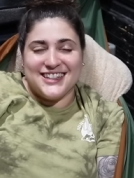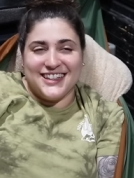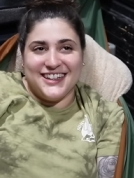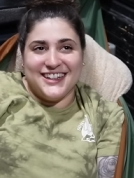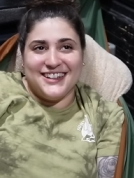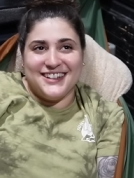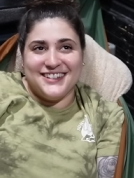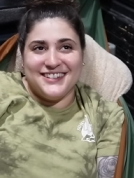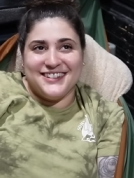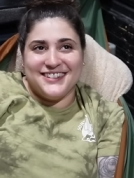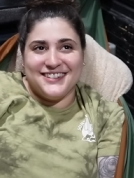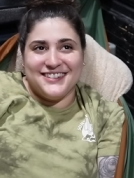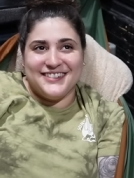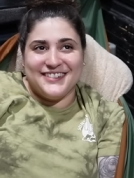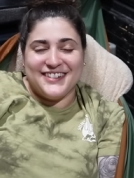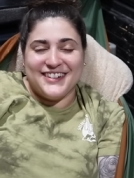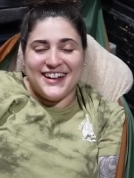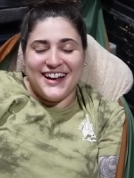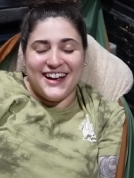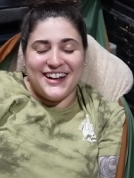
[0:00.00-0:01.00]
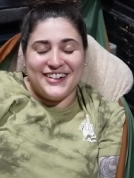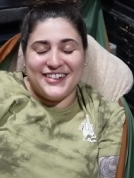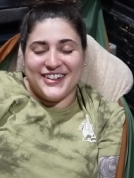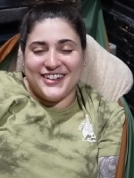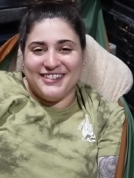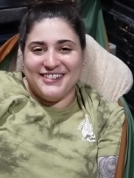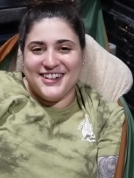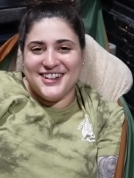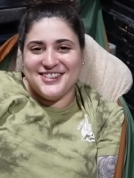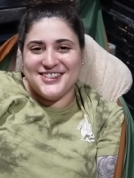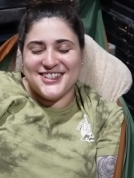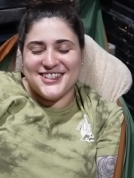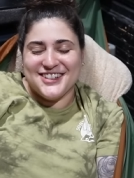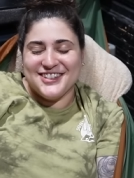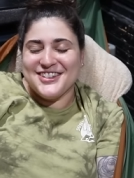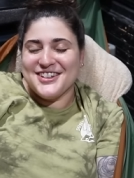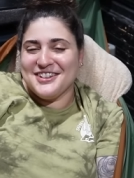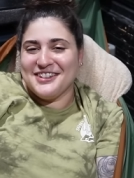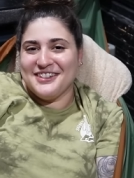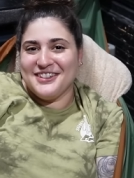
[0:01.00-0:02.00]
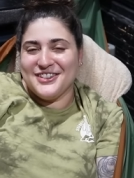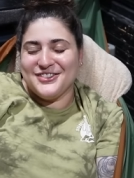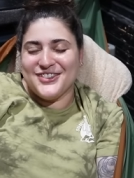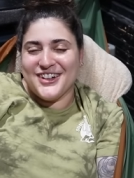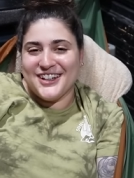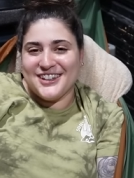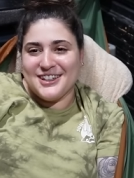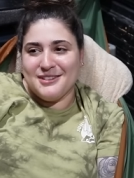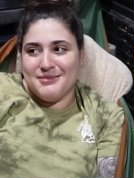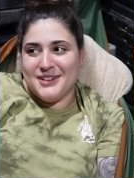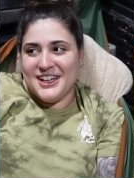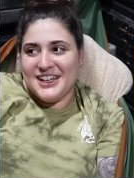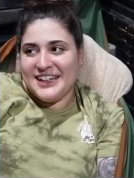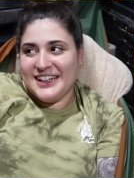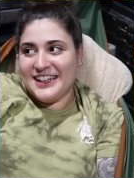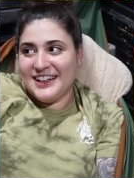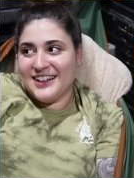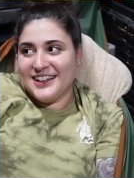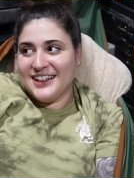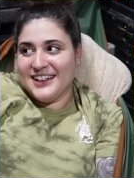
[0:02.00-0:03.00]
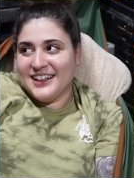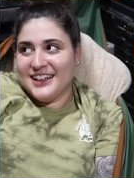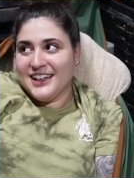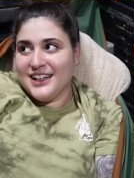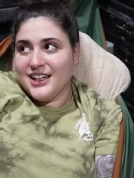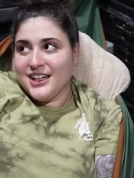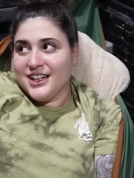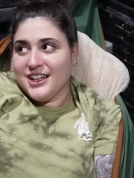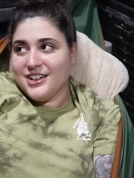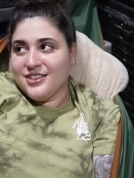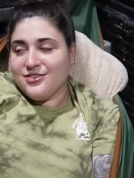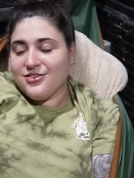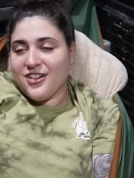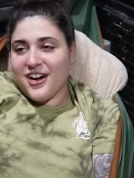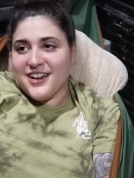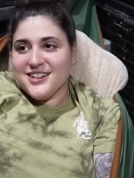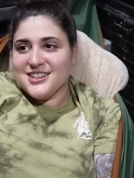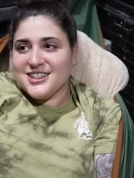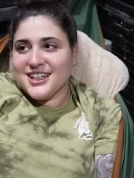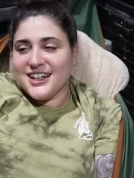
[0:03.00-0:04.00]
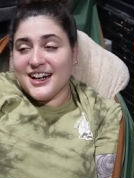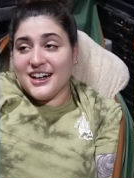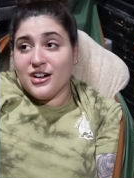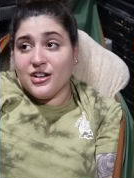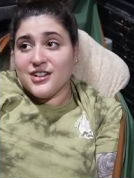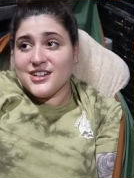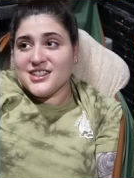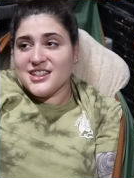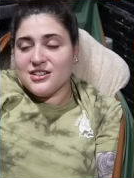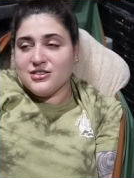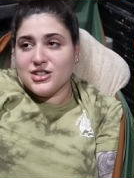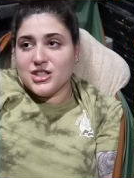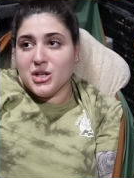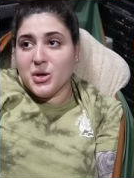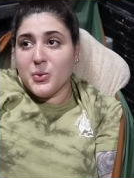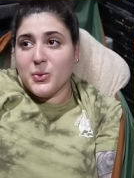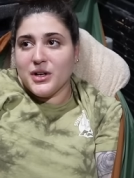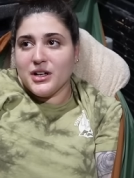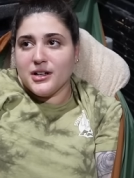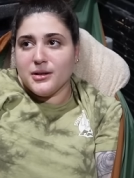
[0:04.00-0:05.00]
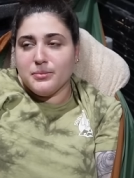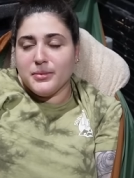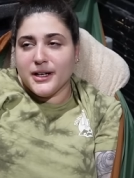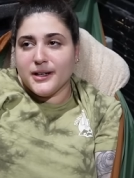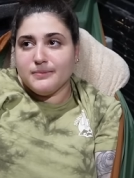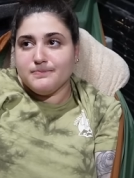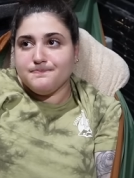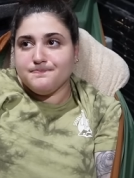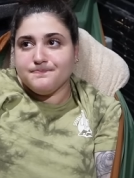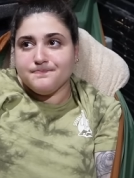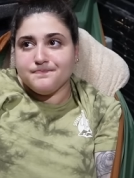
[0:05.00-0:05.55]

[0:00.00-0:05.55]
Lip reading: Like, I don't know, it was so cool finally making friends. And I know that sounds so weird, but